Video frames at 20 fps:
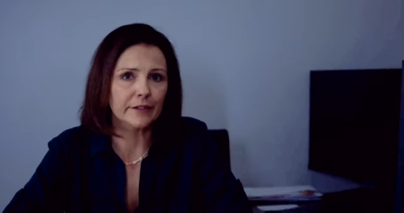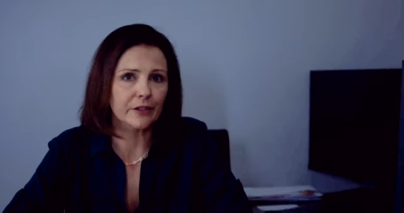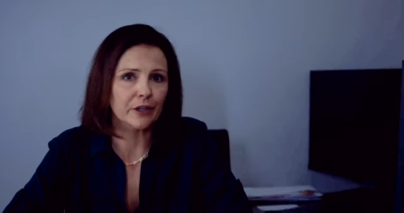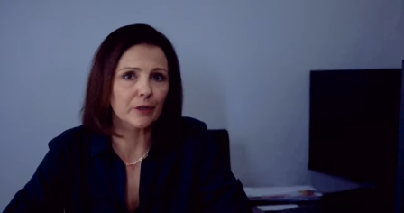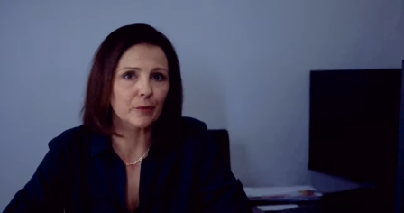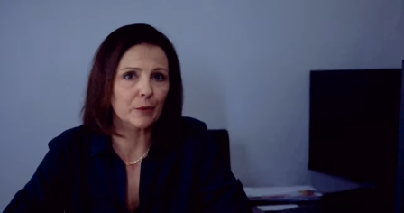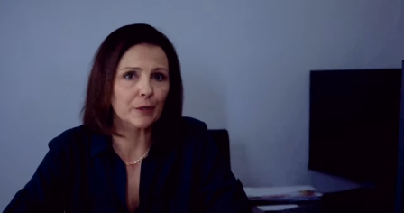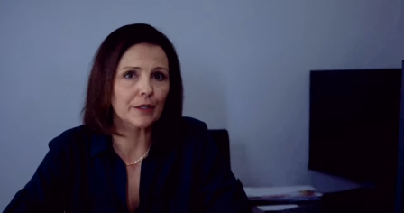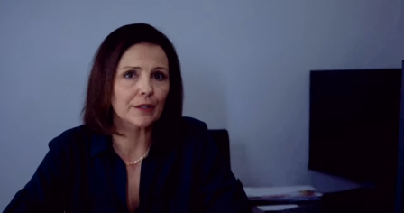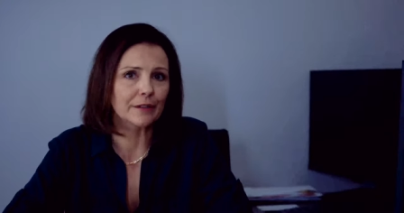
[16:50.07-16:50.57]

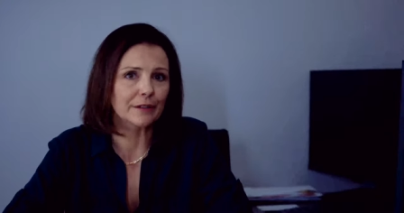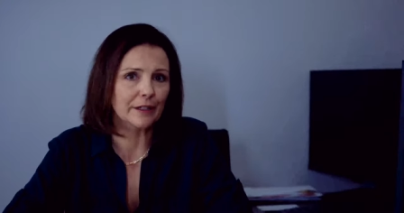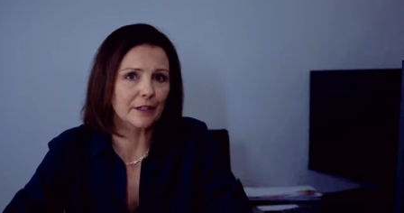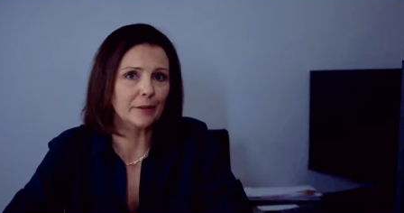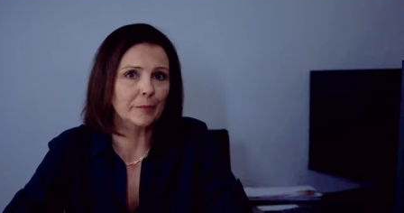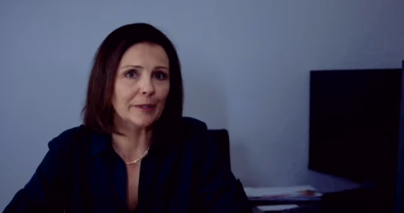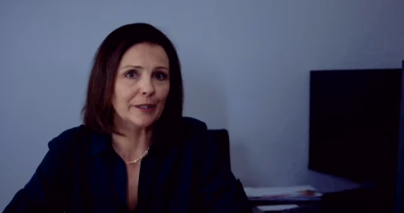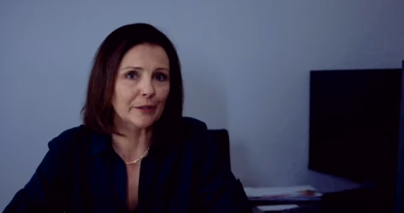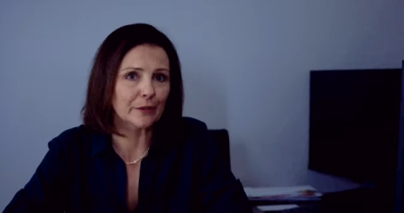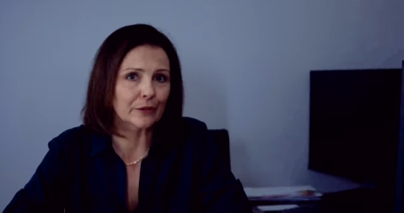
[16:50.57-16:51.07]
start work a
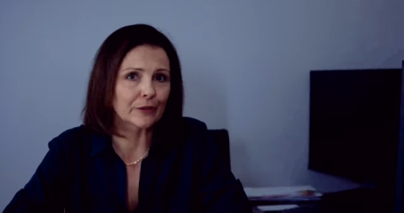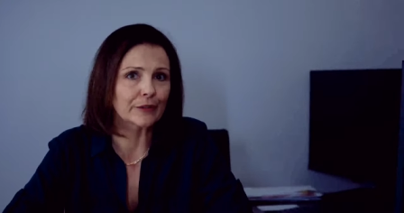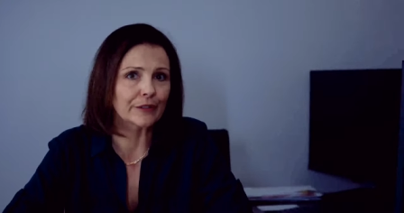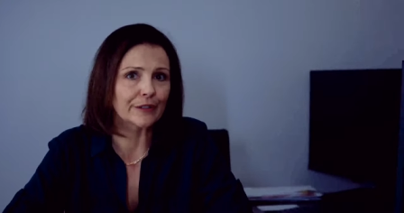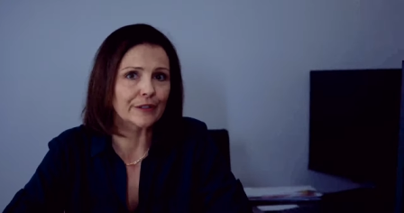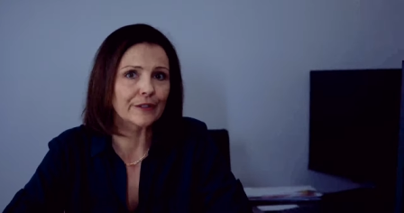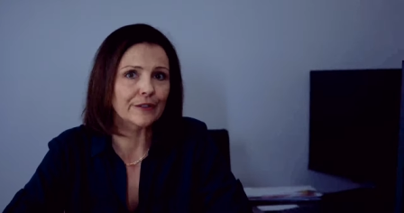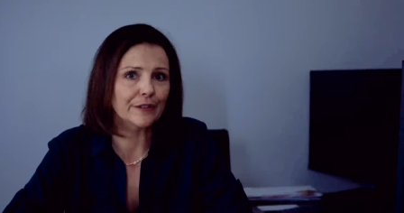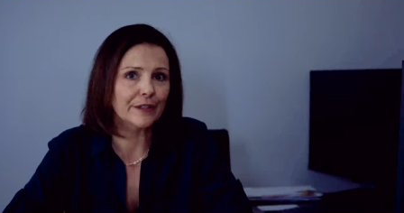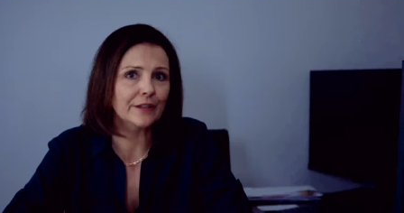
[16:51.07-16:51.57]
little bit
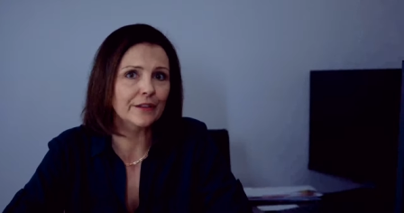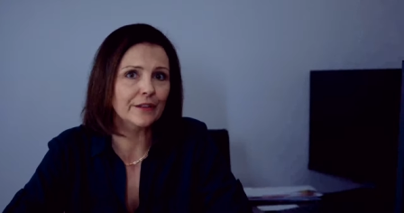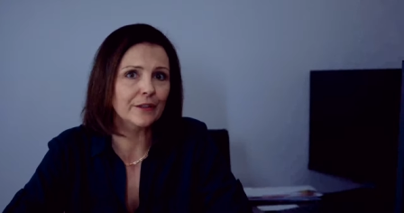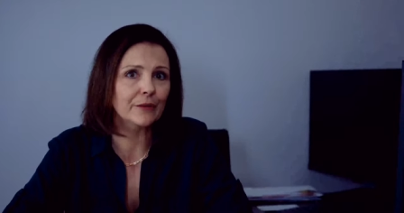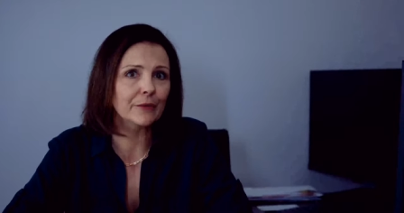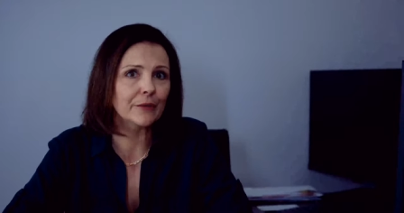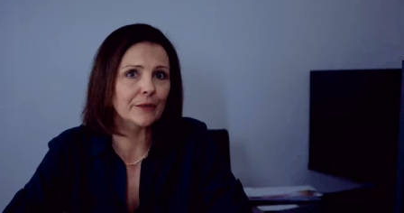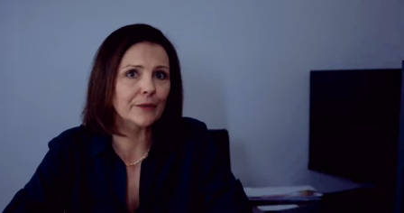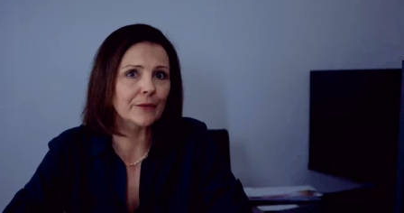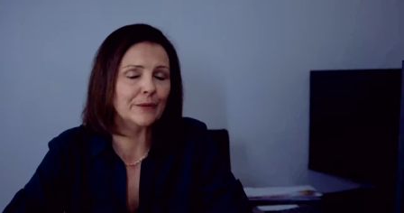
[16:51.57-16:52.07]
earlier than the
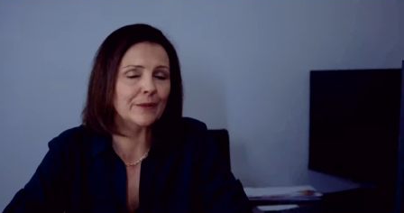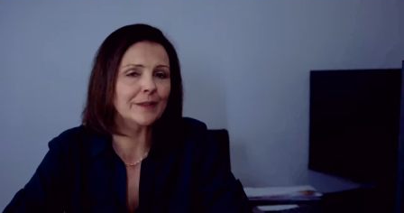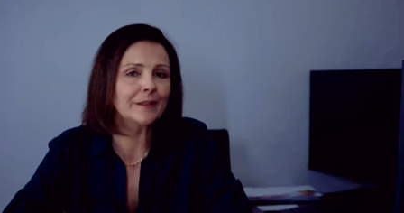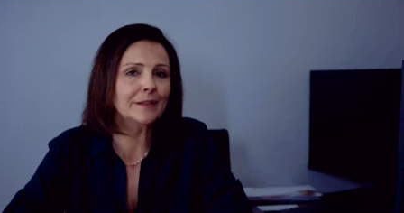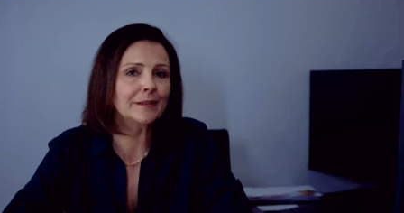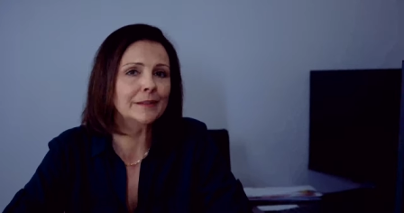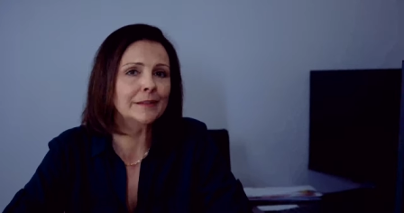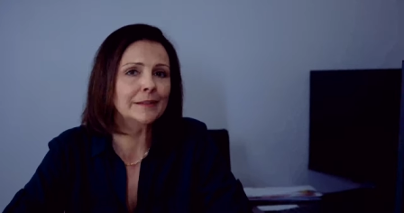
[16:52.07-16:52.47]
crew.